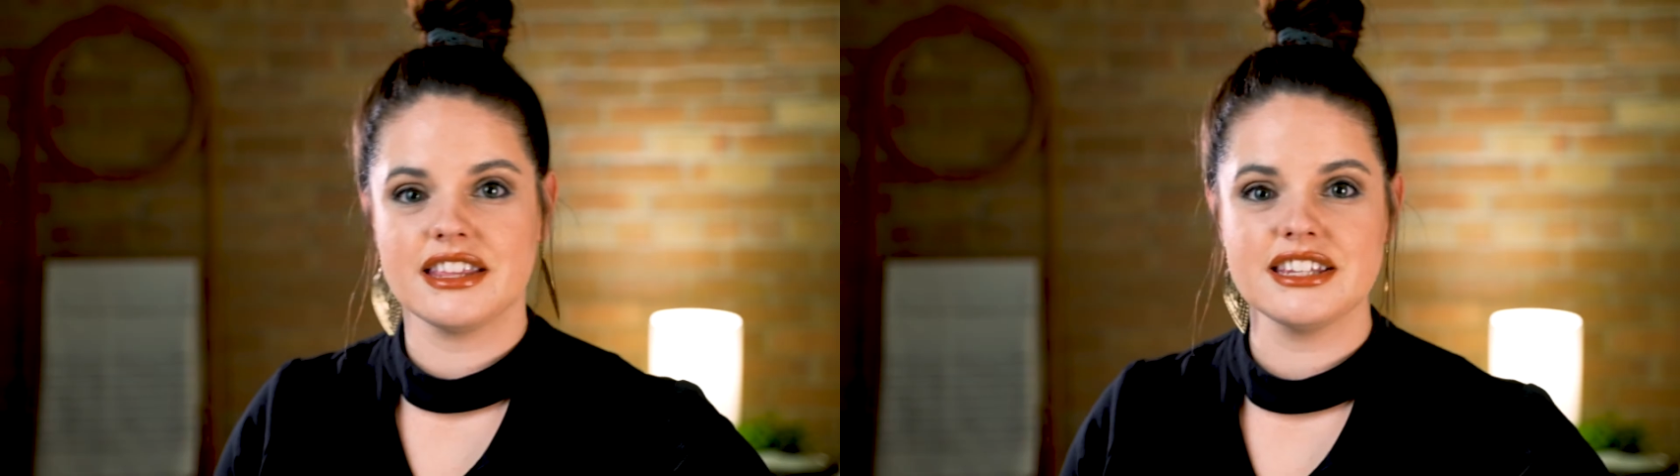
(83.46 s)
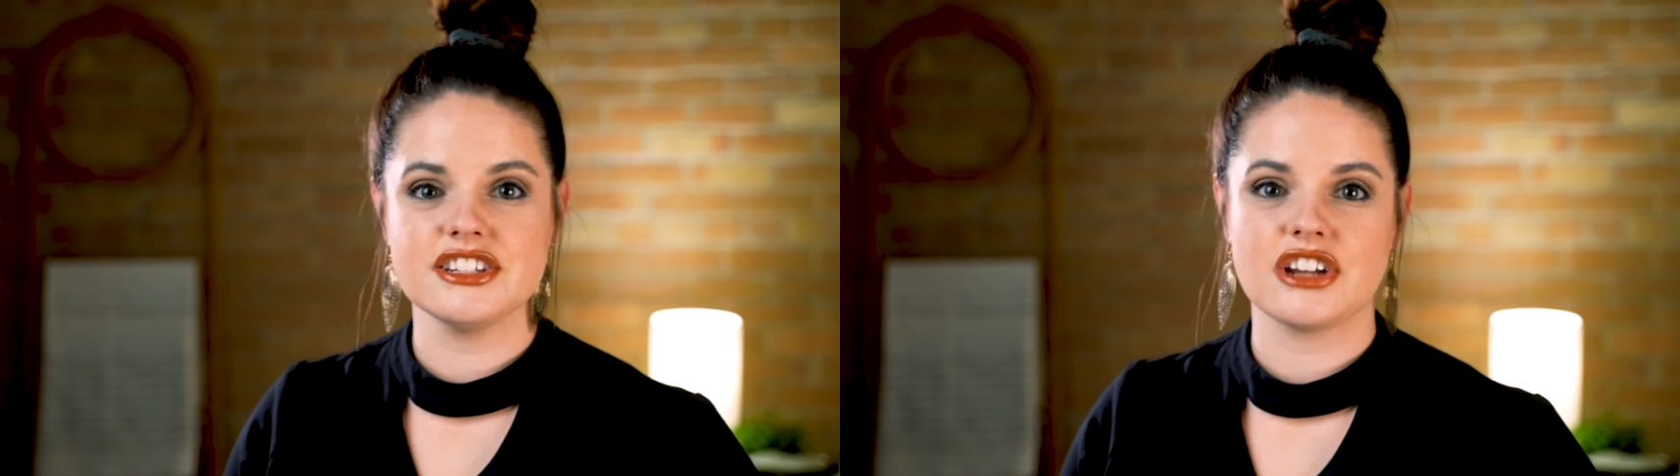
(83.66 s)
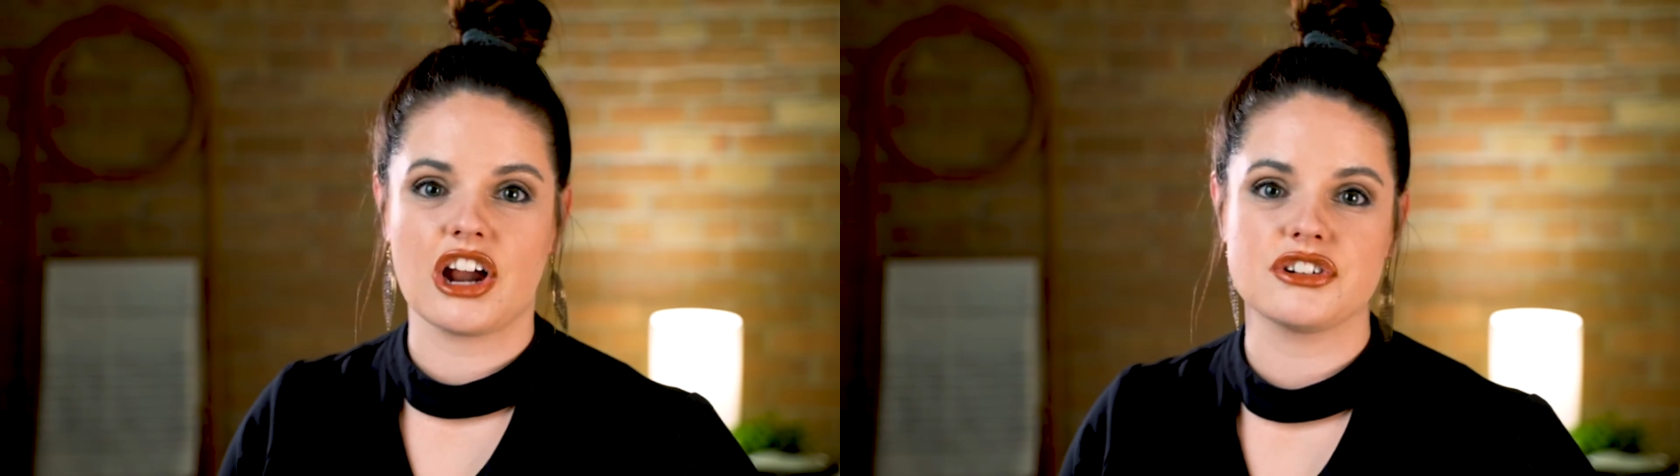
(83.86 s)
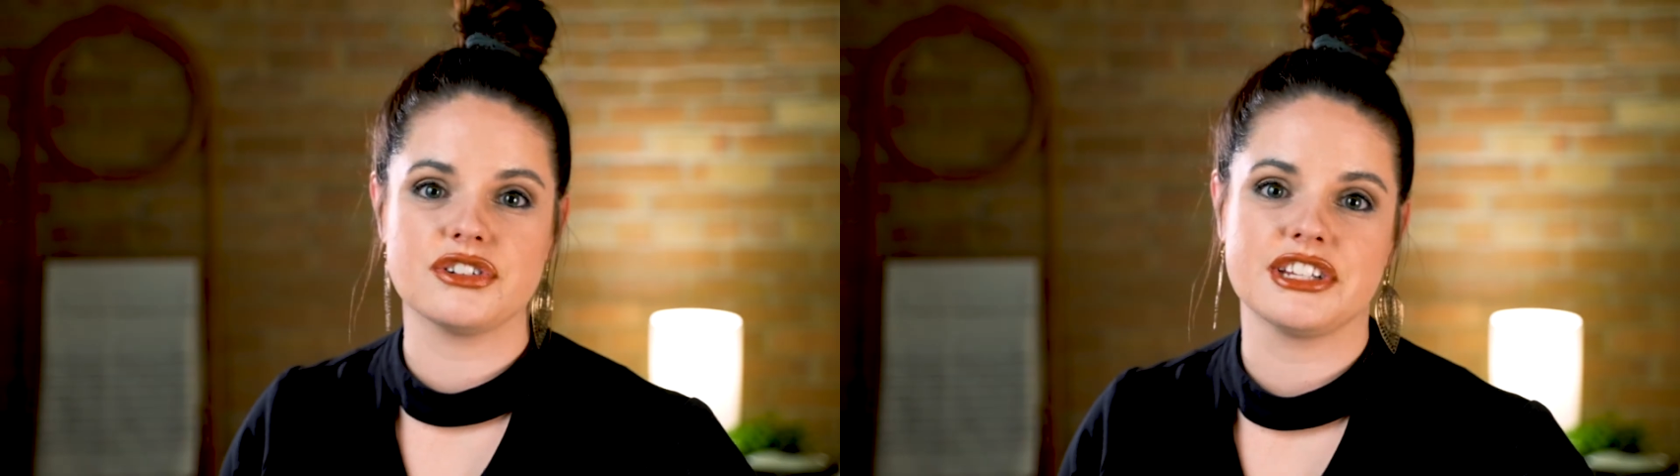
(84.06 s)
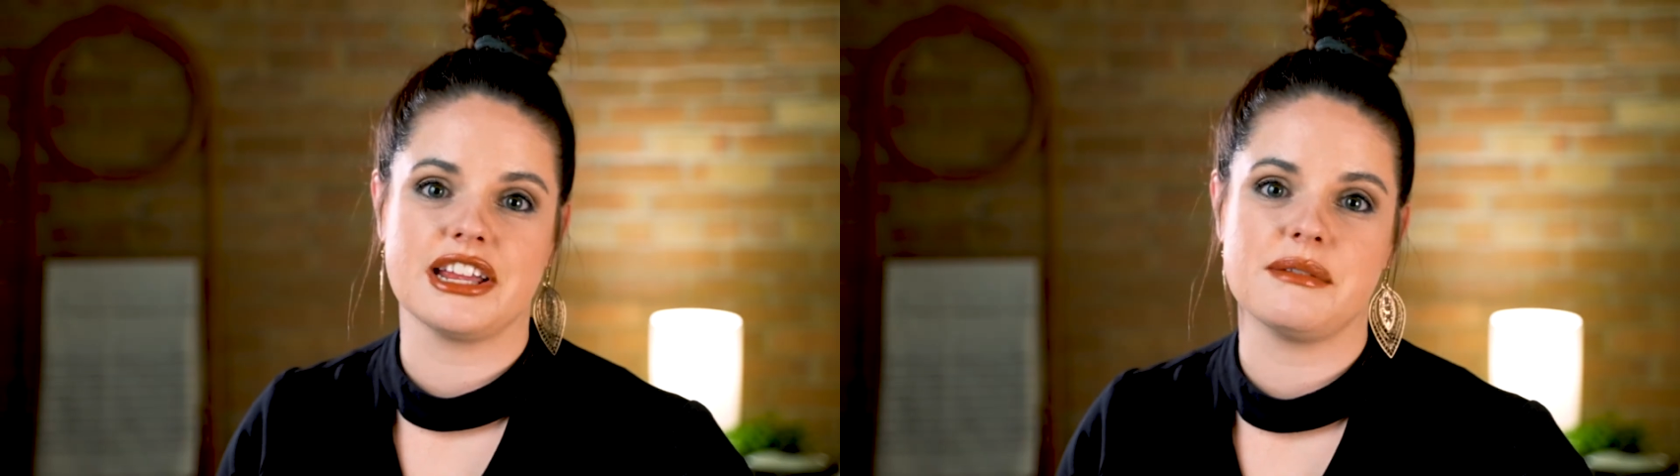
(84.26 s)
These
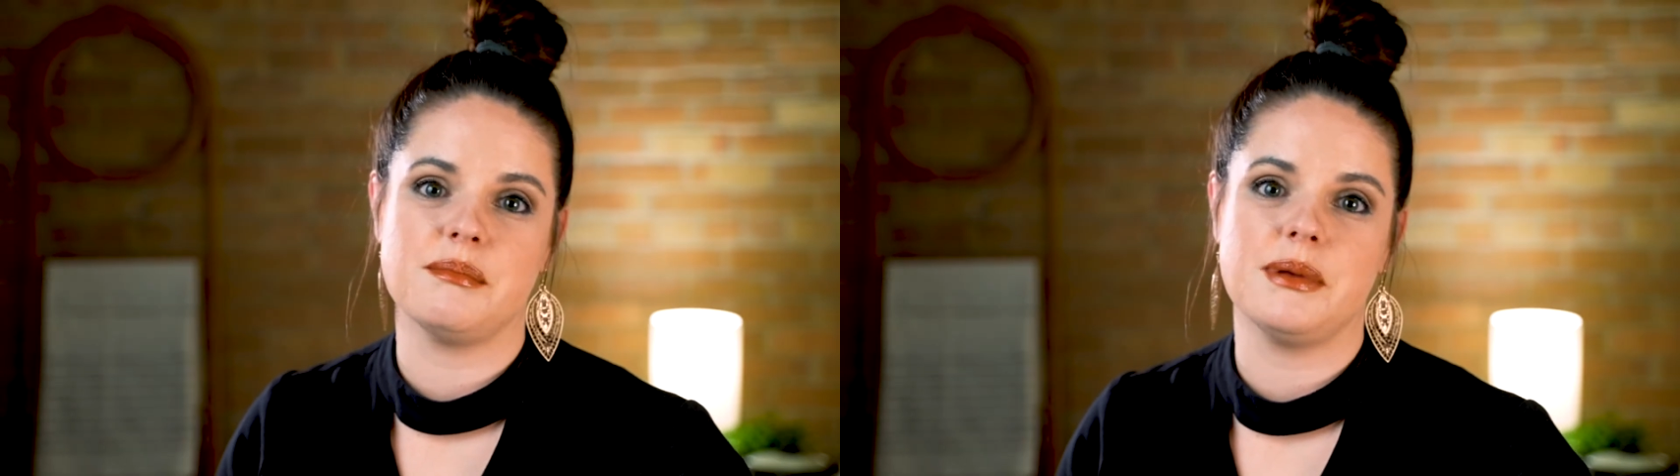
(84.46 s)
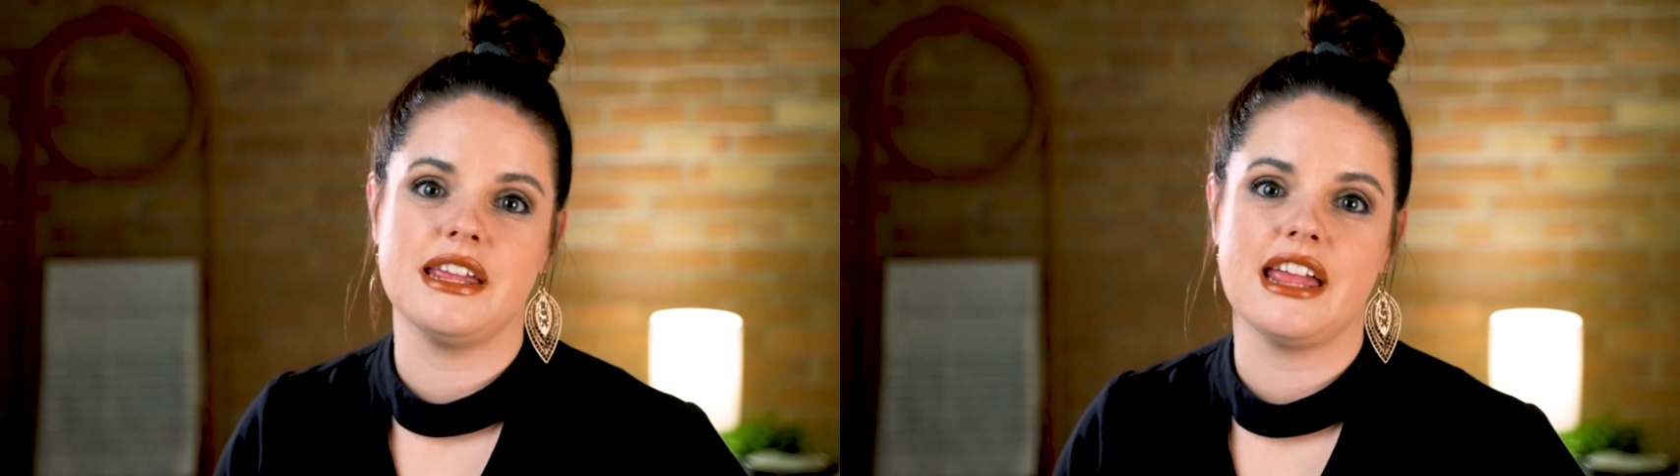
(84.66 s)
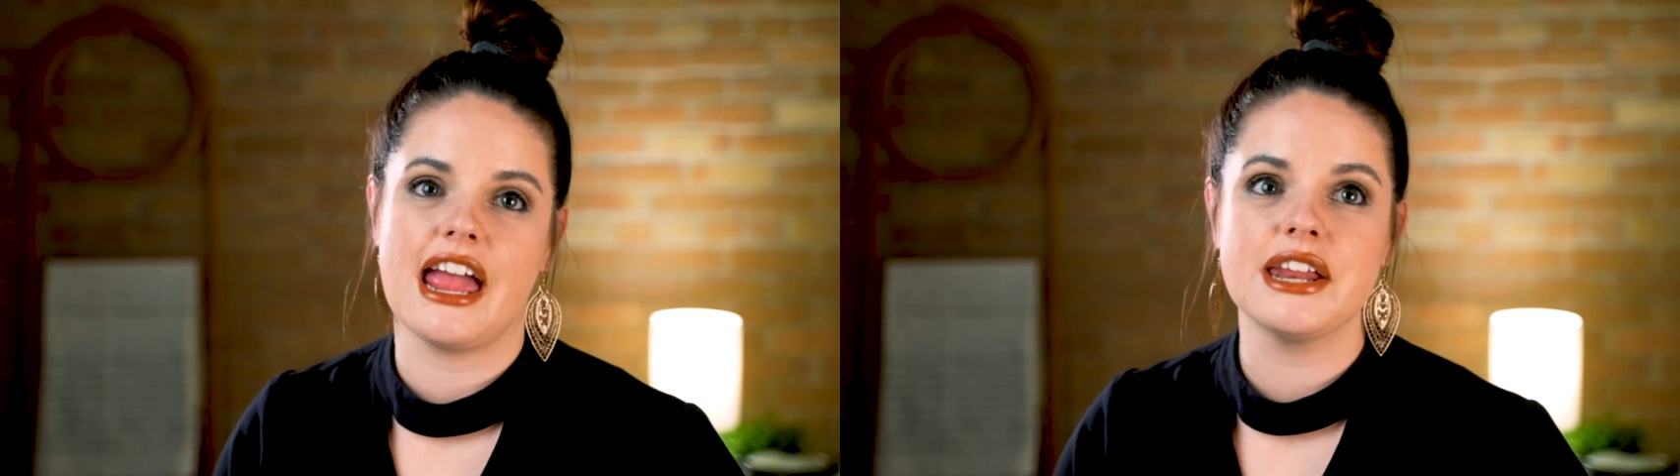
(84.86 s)
nodules can be